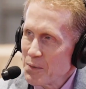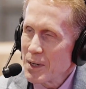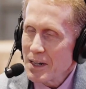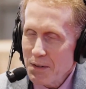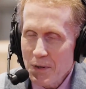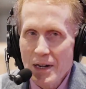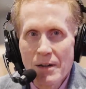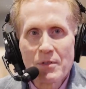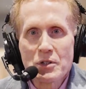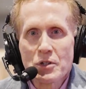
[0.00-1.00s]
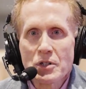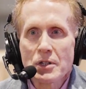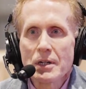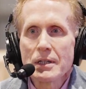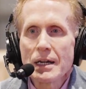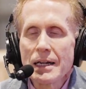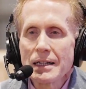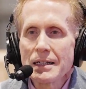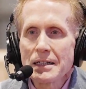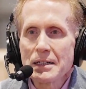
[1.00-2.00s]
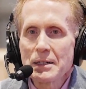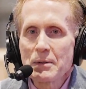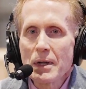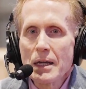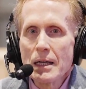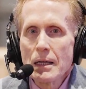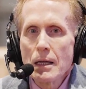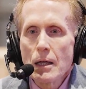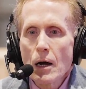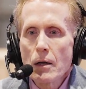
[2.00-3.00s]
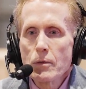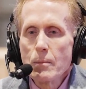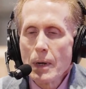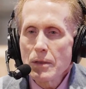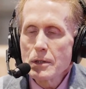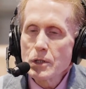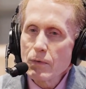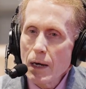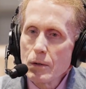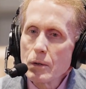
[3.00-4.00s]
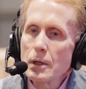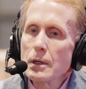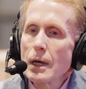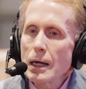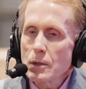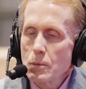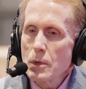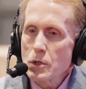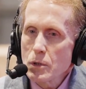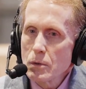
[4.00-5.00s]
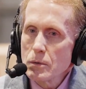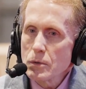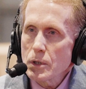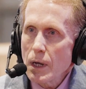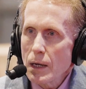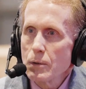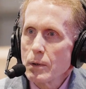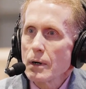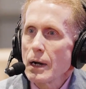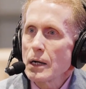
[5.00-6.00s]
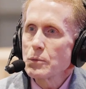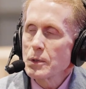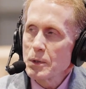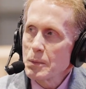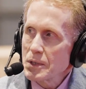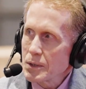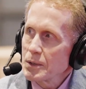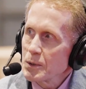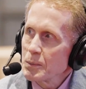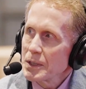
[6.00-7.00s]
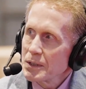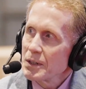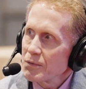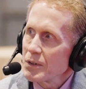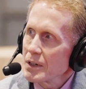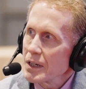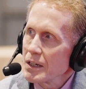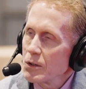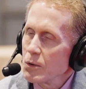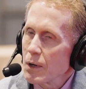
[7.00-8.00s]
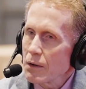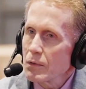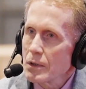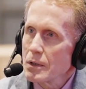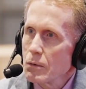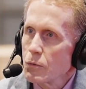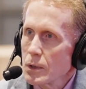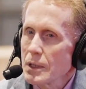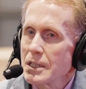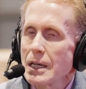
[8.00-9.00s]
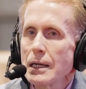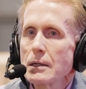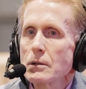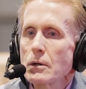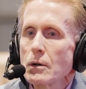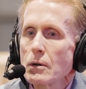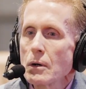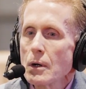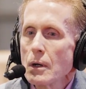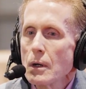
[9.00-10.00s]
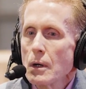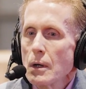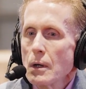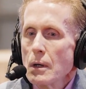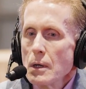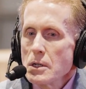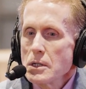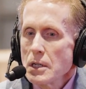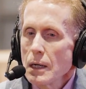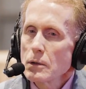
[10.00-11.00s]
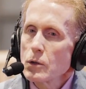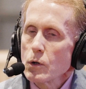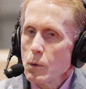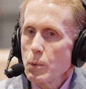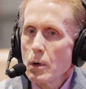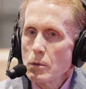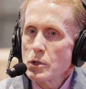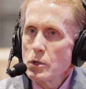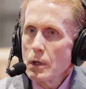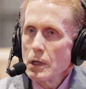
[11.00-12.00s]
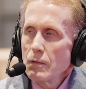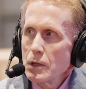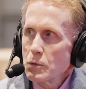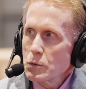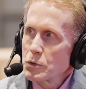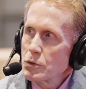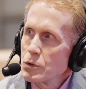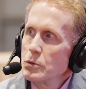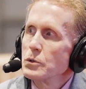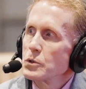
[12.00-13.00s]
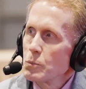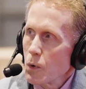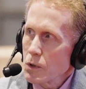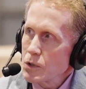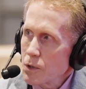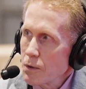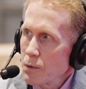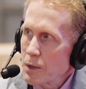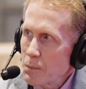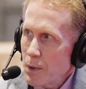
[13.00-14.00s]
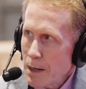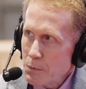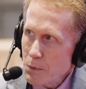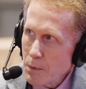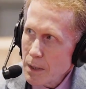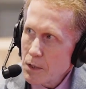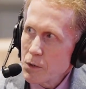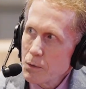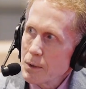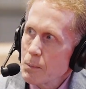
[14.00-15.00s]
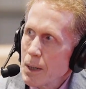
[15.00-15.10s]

We could have a conference just on that. The methods of how you connect with students and how you interact with them is a little bit different, and you have to really tailor your approach to individual students more so than perhaps what you had to do in the